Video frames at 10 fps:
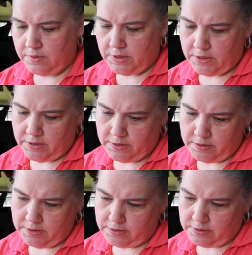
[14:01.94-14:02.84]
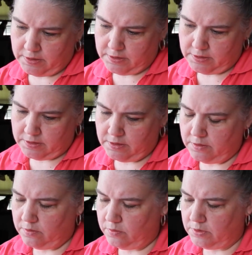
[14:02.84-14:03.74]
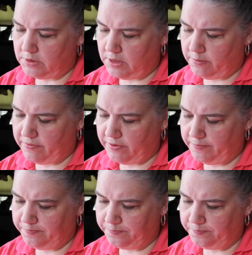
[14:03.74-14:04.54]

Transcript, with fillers: the, let's see, it's, what is the name of it?